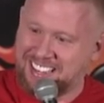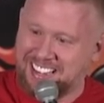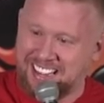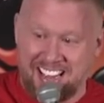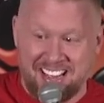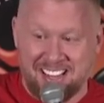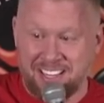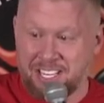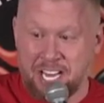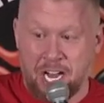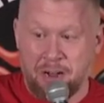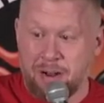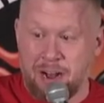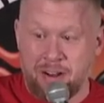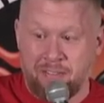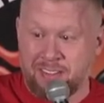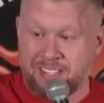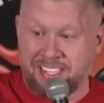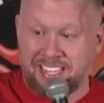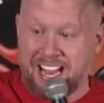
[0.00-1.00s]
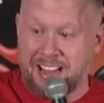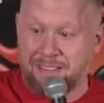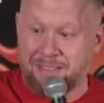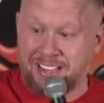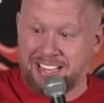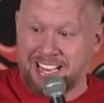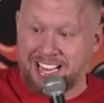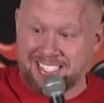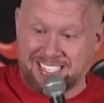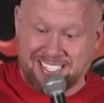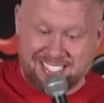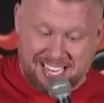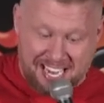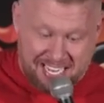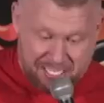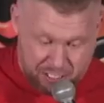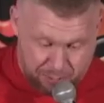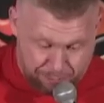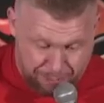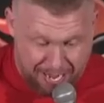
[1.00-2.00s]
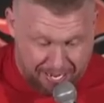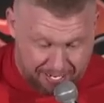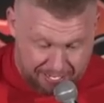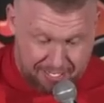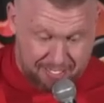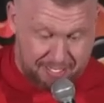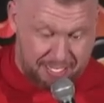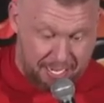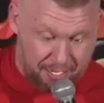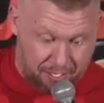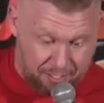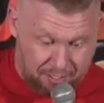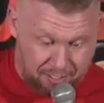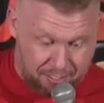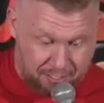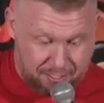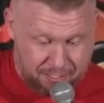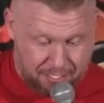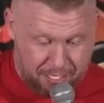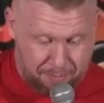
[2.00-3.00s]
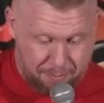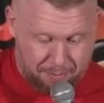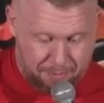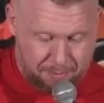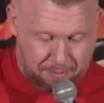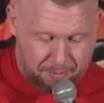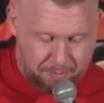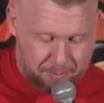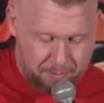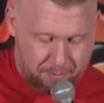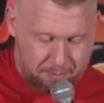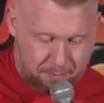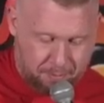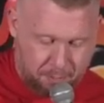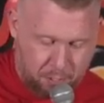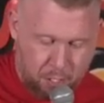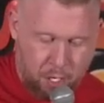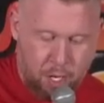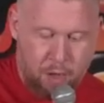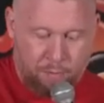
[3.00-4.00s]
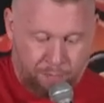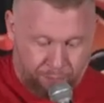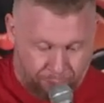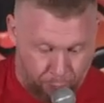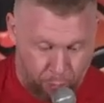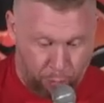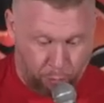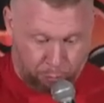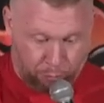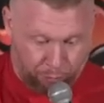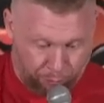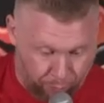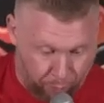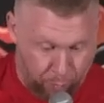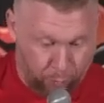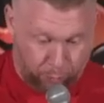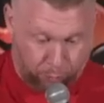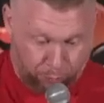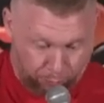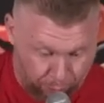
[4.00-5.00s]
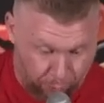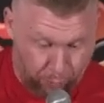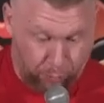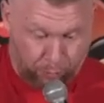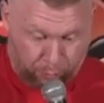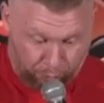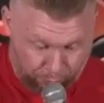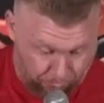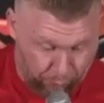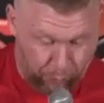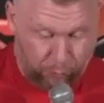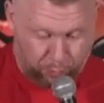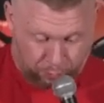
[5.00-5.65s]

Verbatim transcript: It'll go off at the end and Gazza starts smacking his dick onto the table. Food, food, food, food.